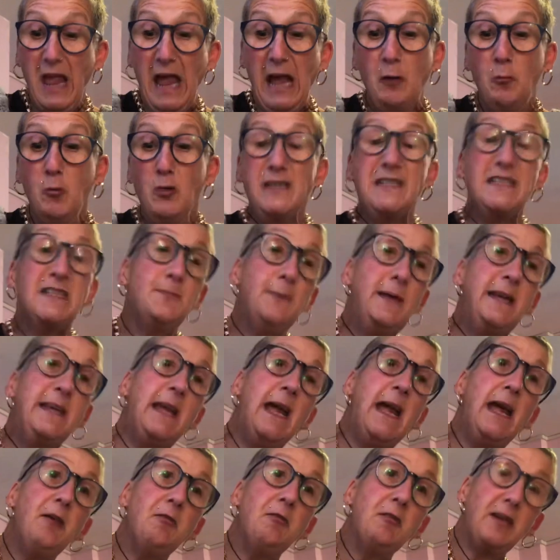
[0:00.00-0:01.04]
I once made
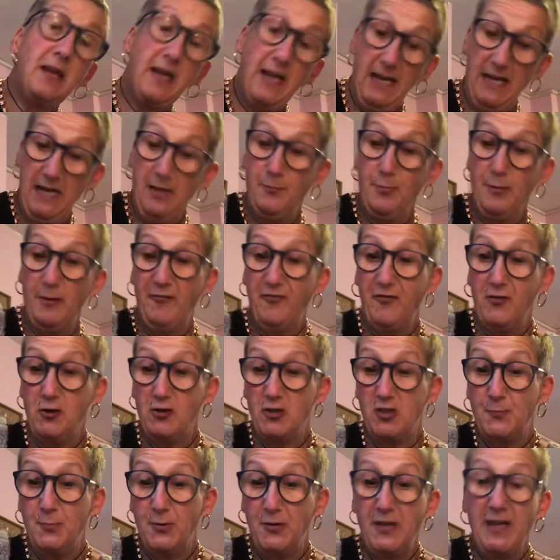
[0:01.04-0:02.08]
carrot cake but
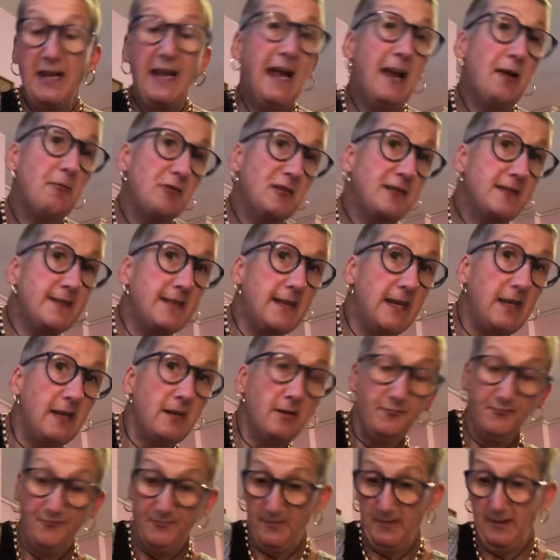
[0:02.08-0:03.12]
forgot to put the carrots in.
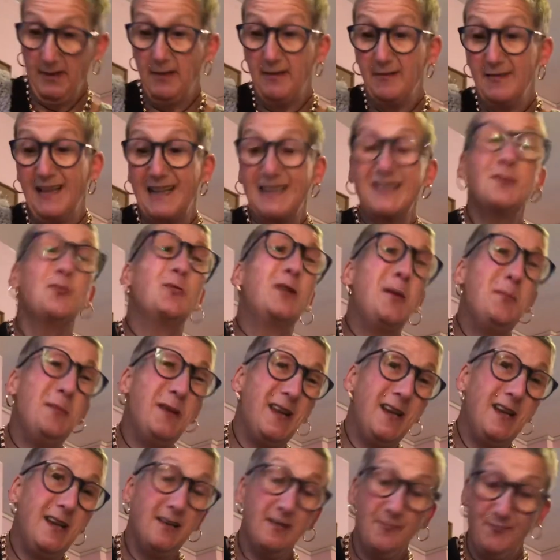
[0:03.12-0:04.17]
That's what I
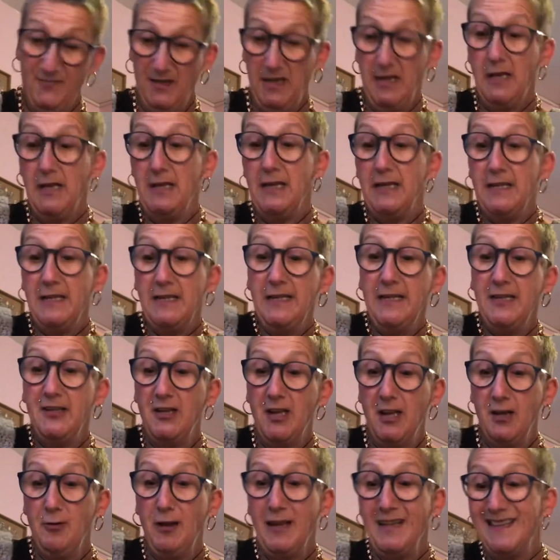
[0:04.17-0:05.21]
mean. You
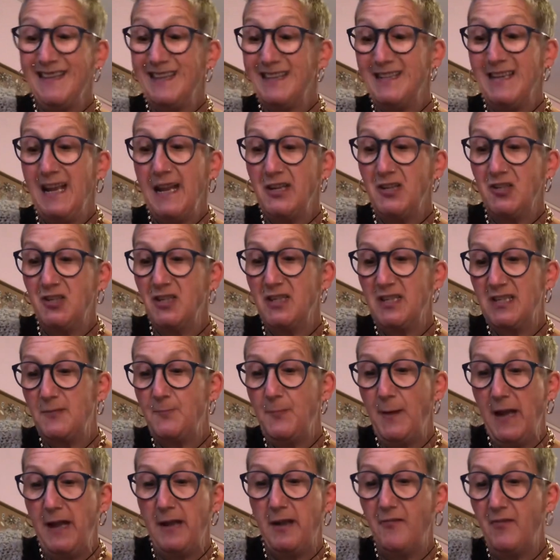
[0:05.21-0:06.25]
know, the attention
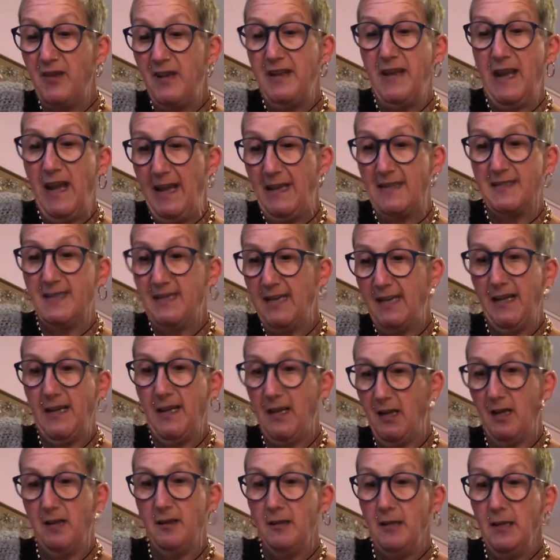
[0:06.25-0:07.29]
span of a gnat
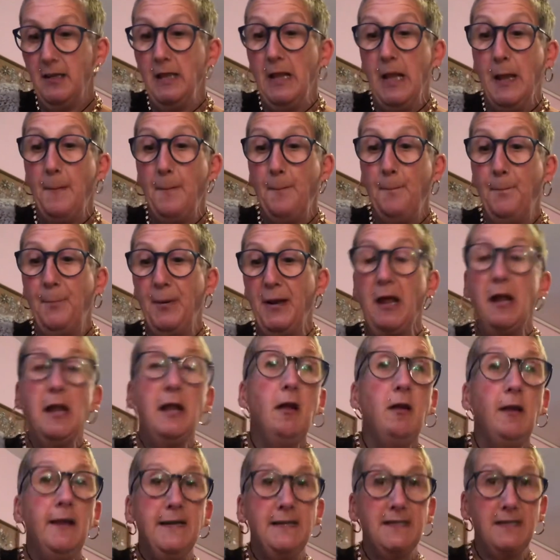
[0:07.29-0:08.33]
here. But I
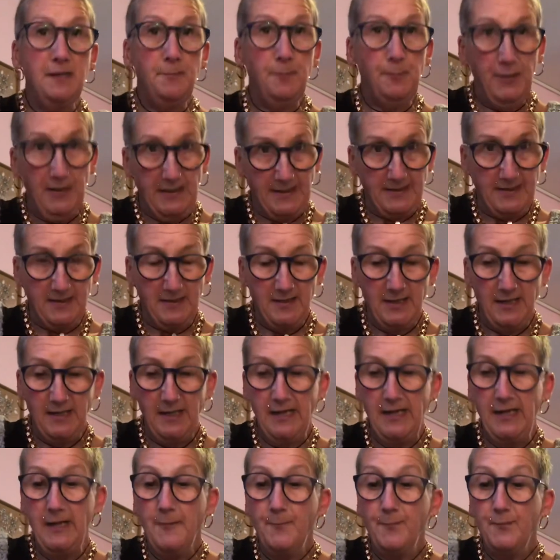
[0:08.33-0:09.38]
like
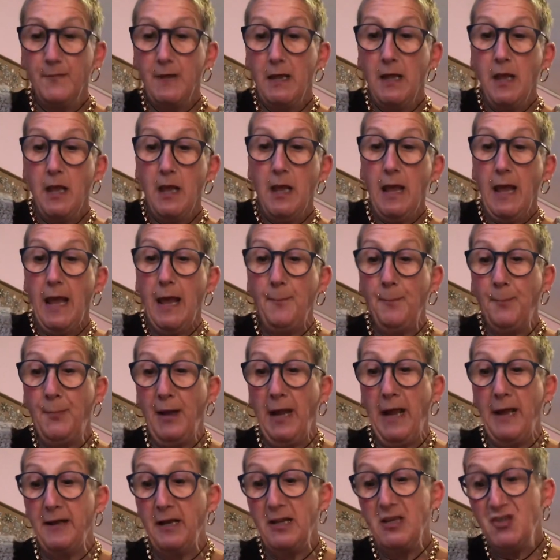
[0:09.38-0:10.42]
simplicity.
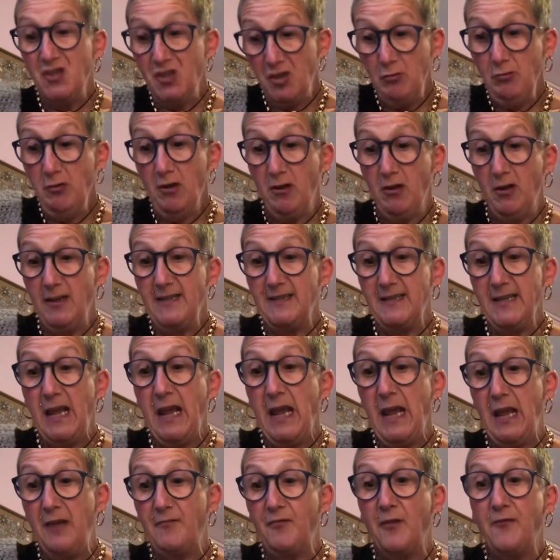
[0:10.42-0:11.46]
And I do like to
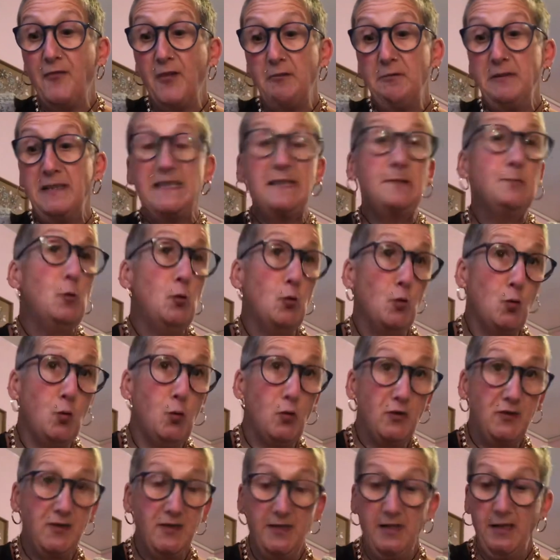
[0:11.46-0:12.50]
have a very small
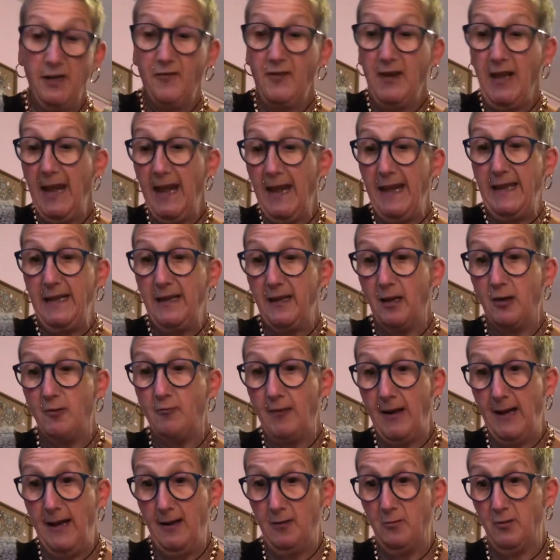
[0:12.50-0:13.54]
quantity of cake
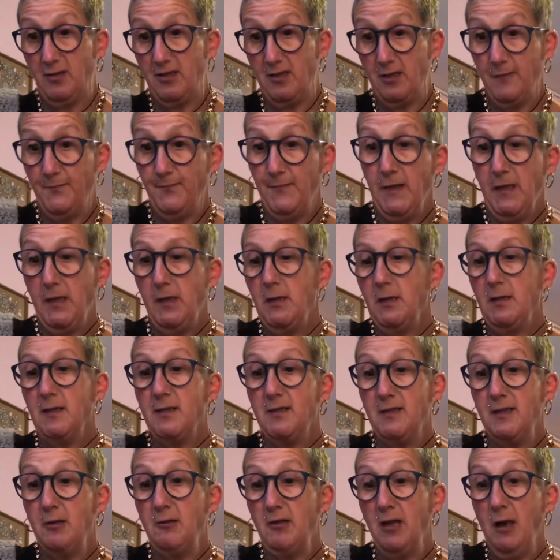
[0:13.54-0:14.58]
around
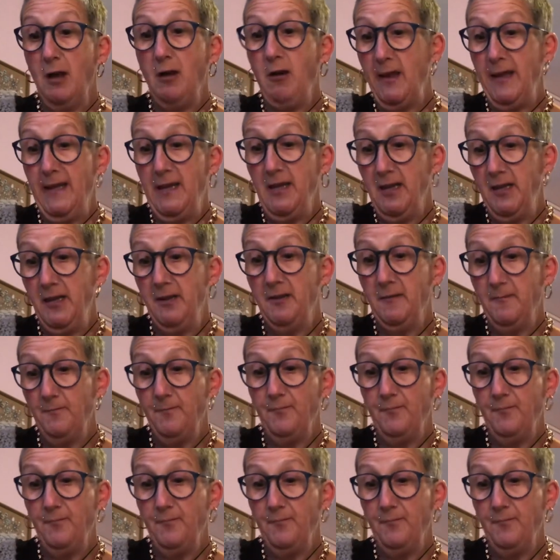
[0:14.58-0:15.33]
so that I can